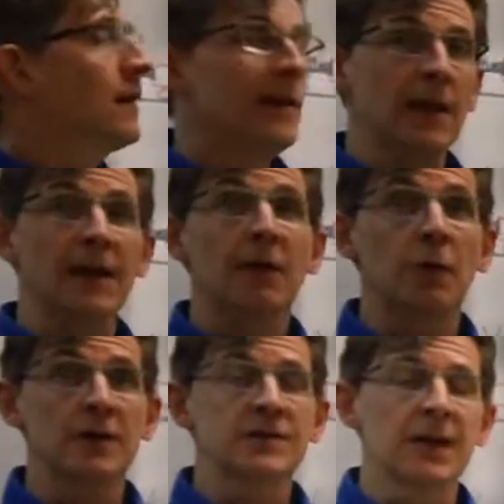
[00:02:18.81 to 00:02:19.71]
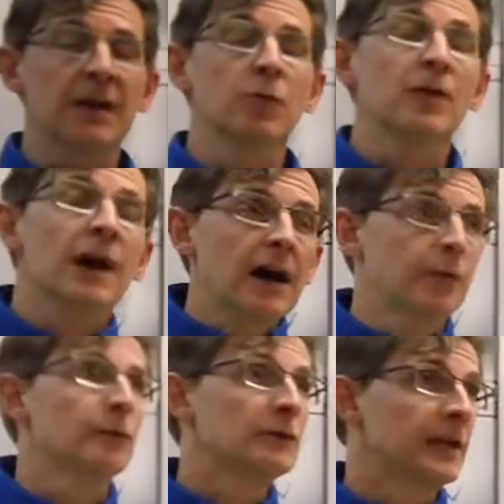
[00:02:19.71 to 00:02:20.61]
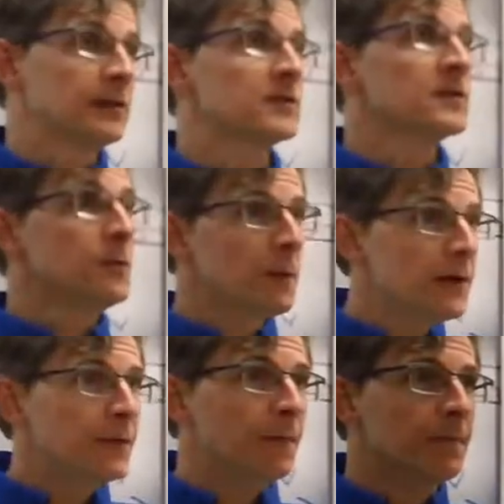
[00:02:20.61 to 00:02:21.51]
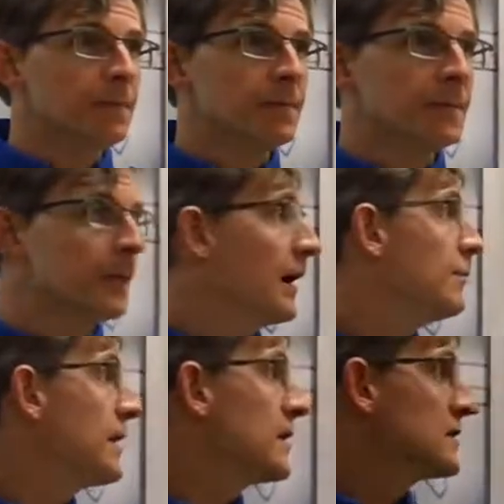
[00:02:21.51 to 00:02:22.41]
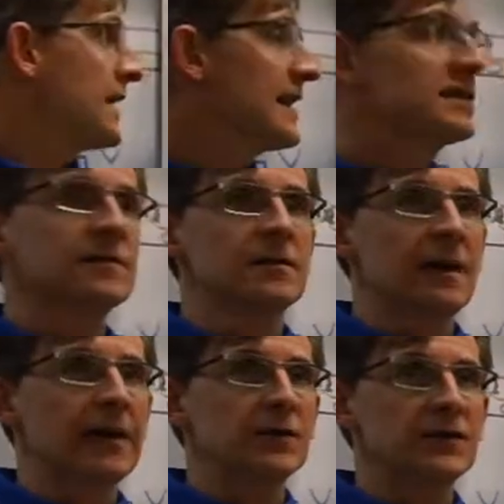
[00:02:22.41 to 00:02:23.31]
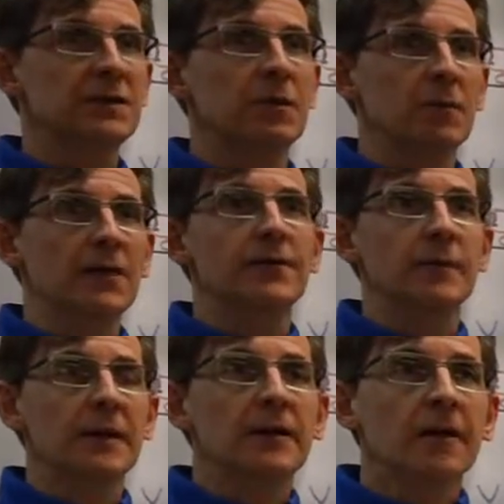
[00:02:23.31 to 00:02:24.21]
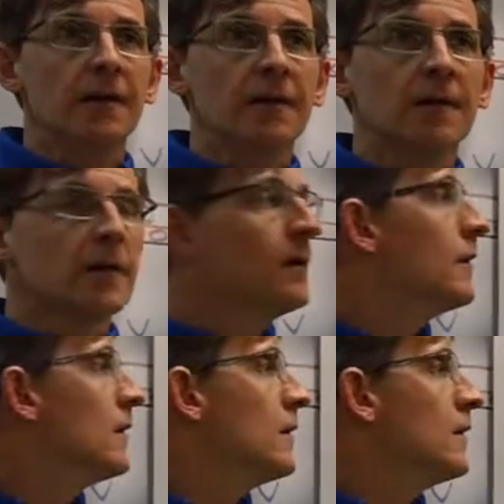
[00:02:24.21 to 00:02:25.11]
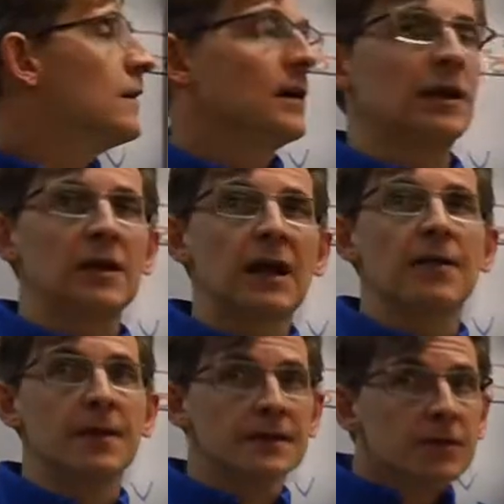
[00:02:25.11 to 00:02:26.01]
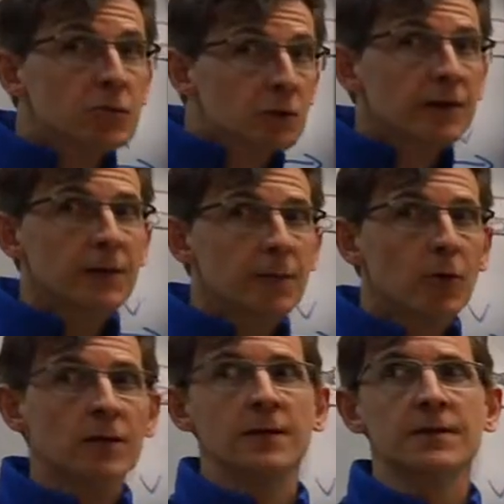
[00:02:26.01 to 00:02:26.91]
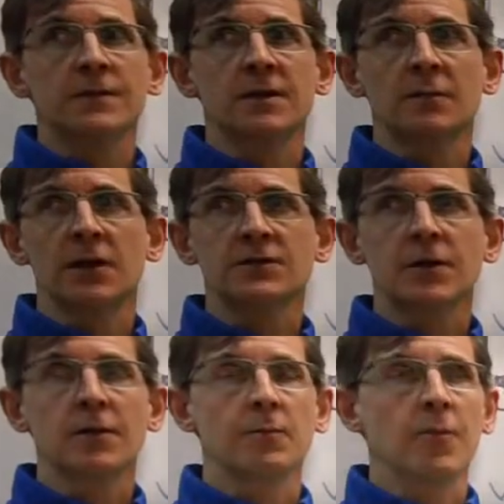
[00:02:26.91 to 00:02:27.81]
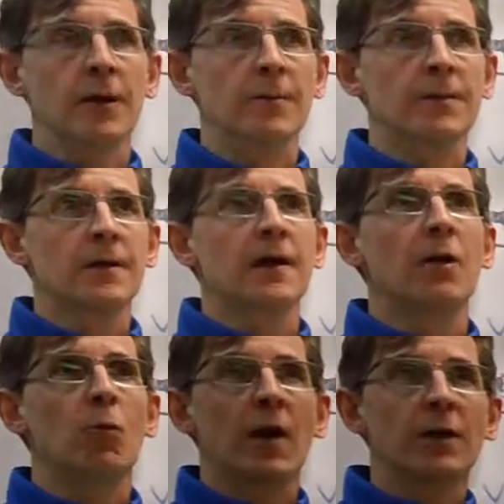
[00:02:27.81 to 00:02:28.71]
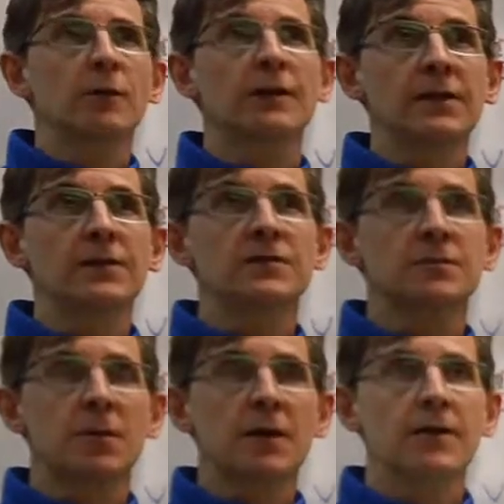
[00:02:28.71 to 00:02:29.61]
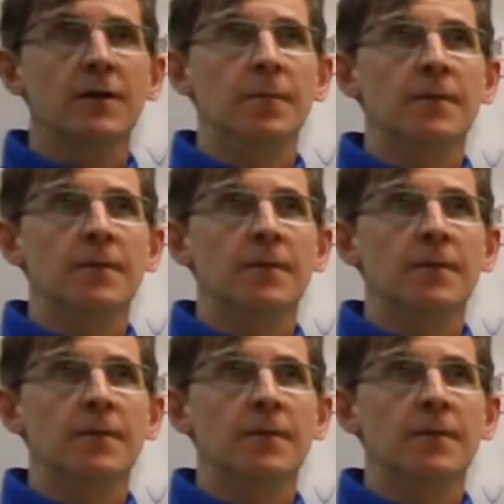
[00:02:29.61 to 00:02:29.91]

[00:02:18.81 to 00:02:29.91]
And then I want to say, well, how do I relate this to momentum? Right? Because I don't see momentum in here, and yet this is really important. This is going to be our starting point. I want to relate this to momentum.